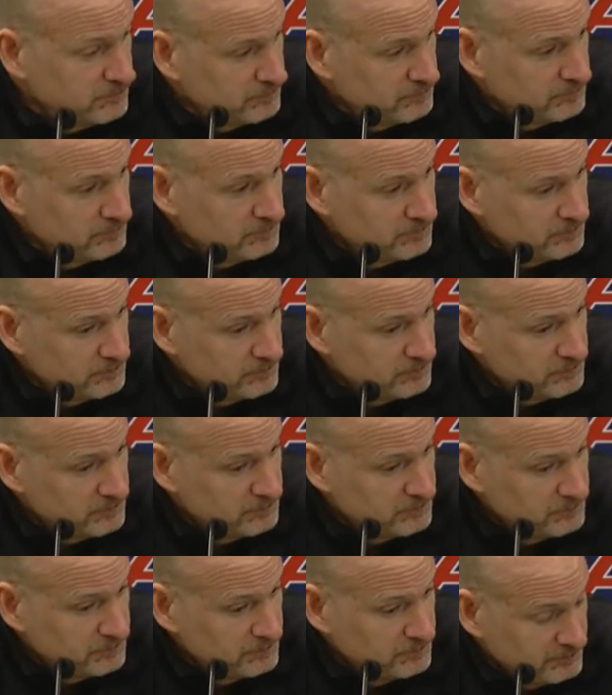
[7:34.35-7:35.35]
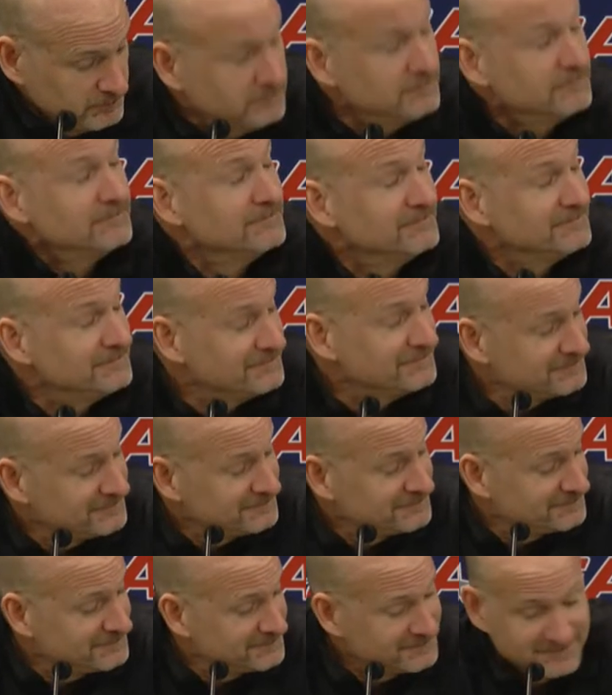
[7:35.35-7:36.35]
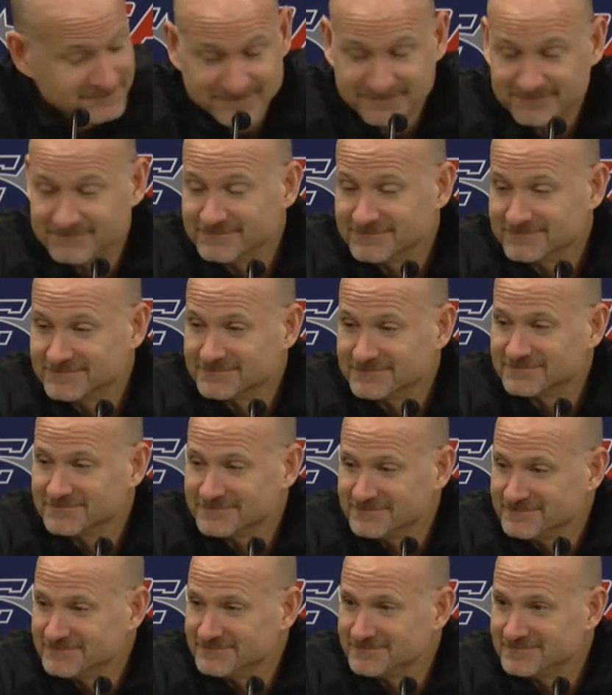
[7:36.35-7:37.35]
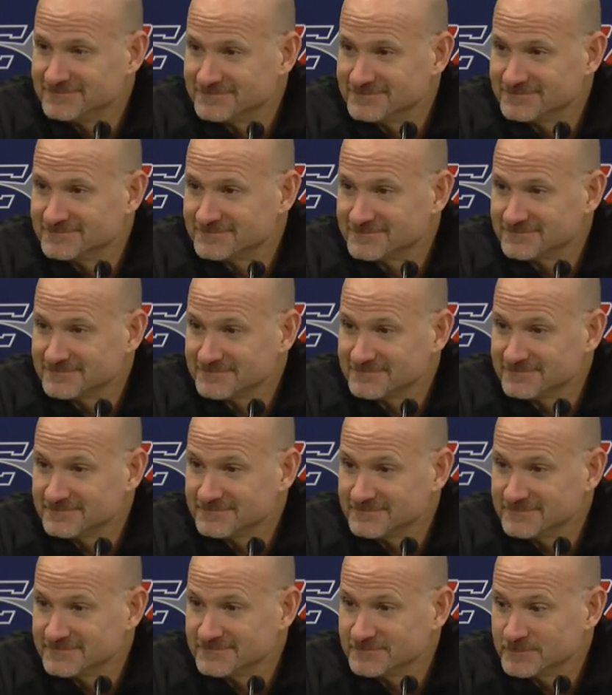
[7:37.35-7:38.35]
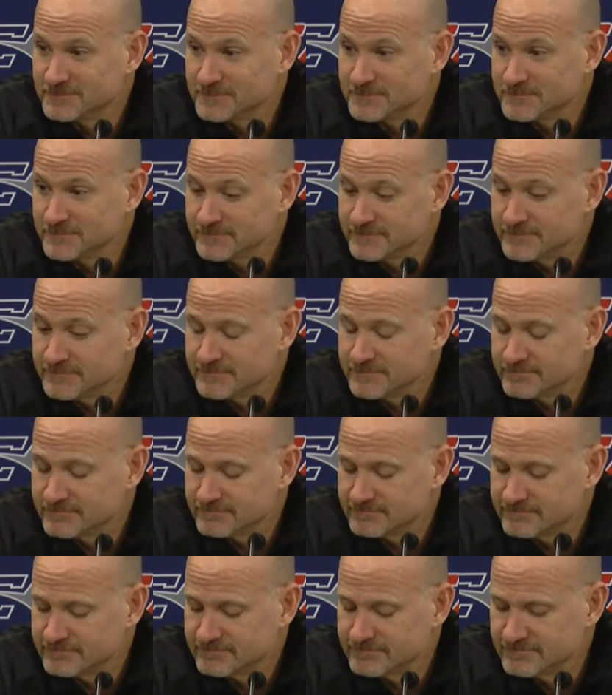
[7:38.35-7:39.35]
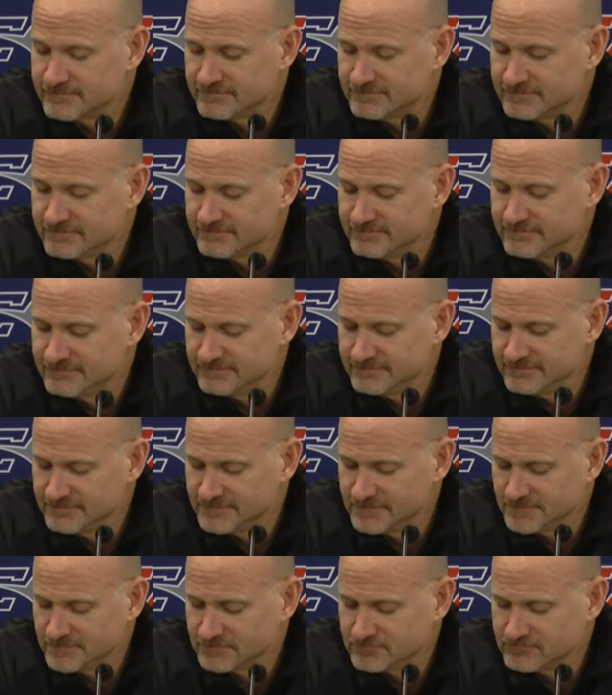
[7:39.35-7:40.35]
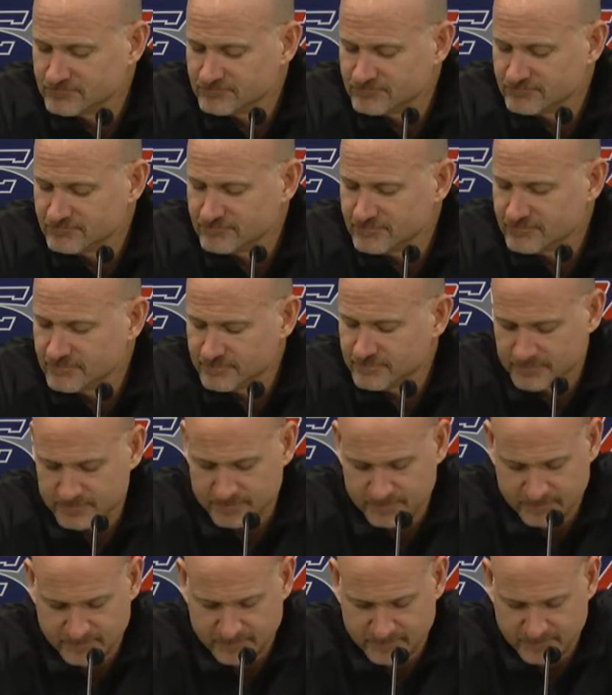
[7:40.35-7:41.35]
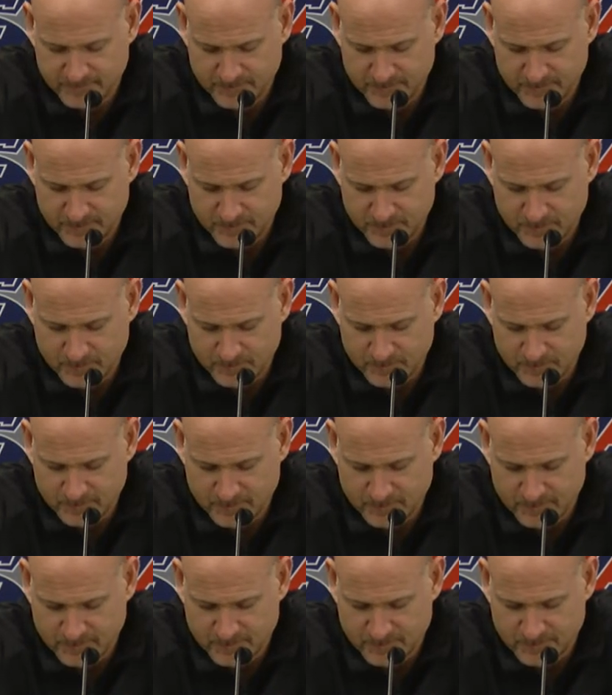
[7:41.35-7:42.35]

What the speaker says: (silent)